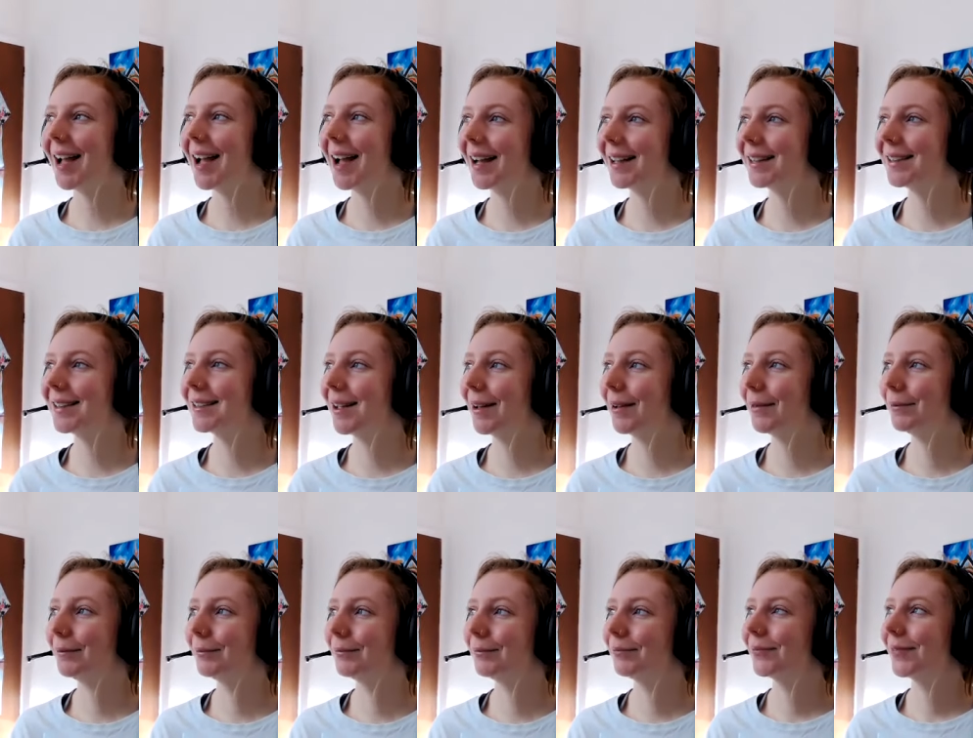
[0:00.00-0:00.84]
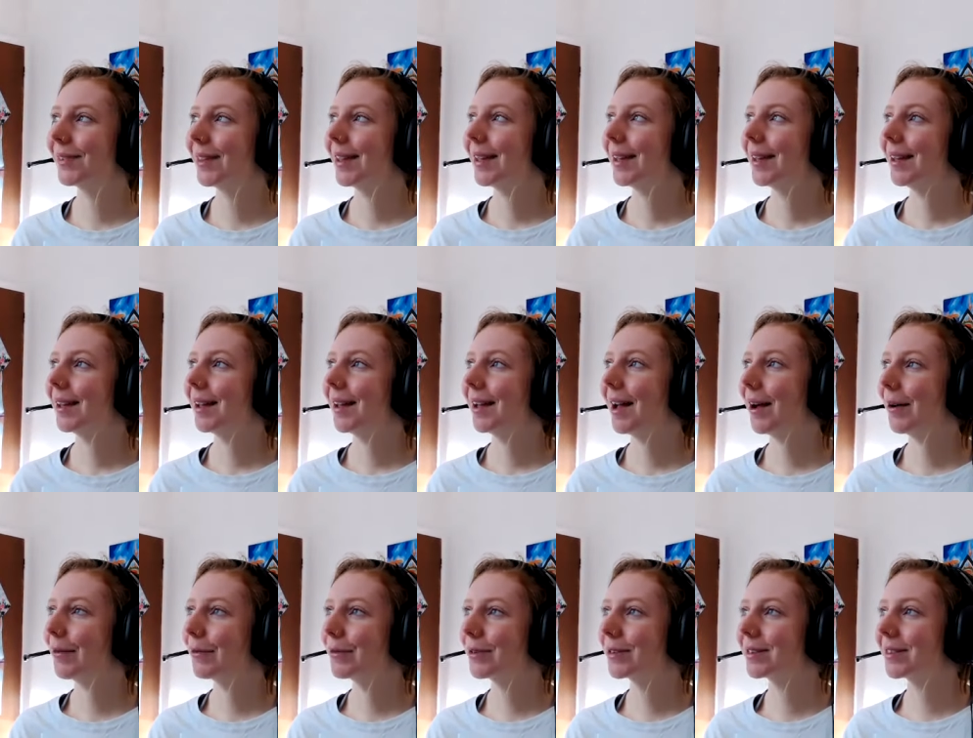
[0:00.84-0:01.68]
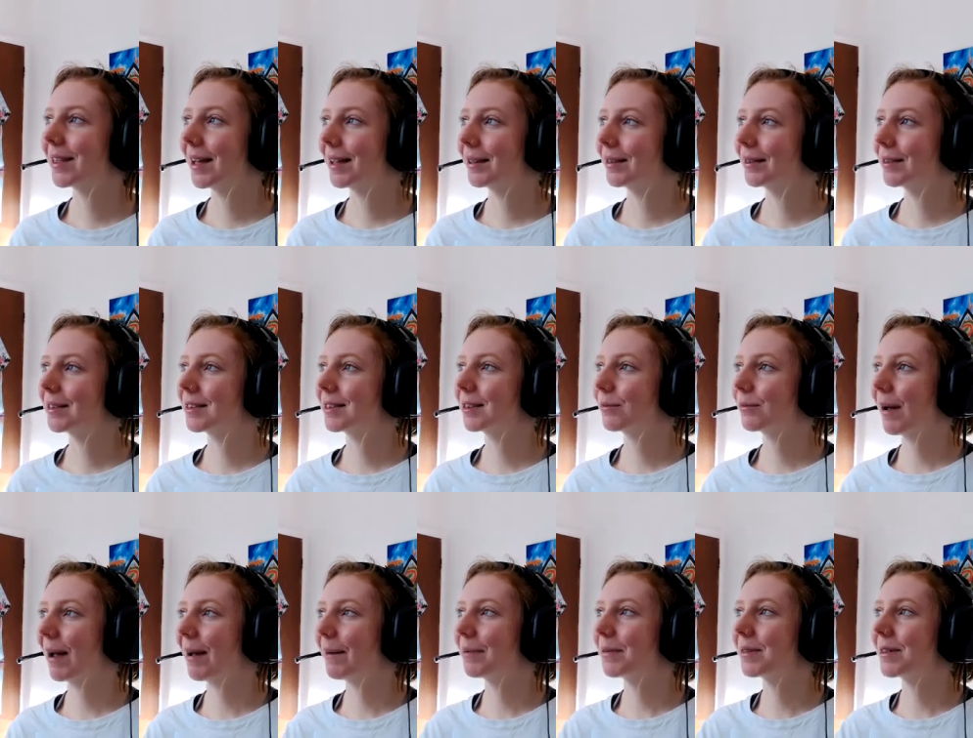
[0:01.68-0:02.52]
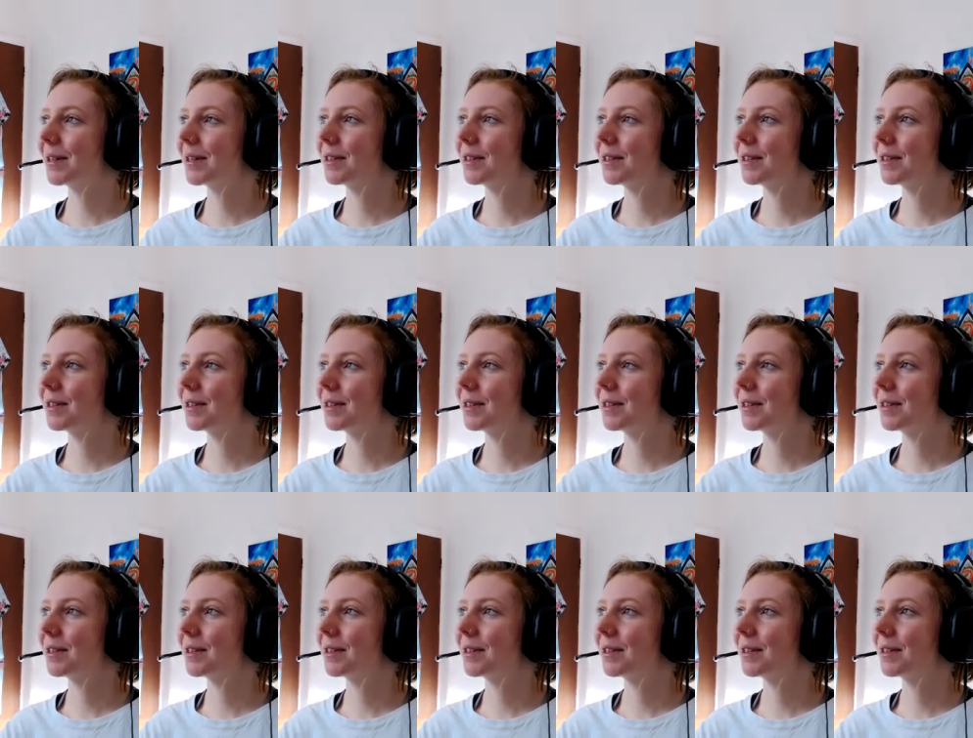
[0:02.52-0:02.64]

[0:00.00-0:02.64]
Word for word: and um i was then swept